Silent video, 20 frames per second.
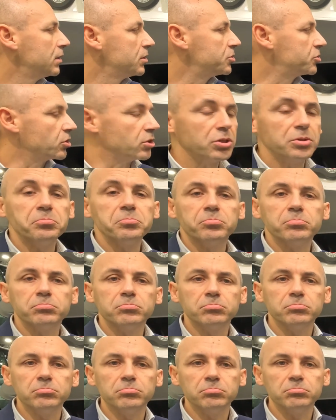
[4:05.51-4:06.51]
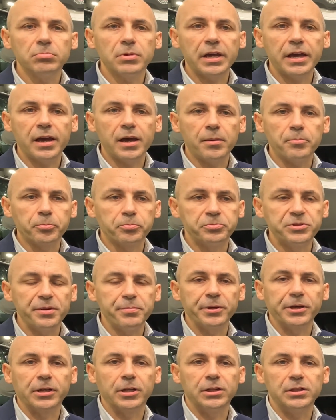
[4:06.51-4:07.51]
So
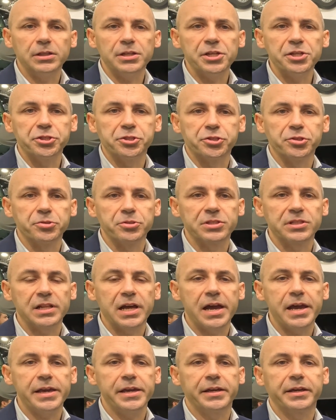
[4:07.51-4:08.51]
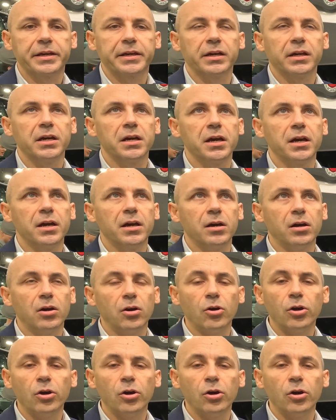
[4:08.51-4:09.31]
typical issues like uh,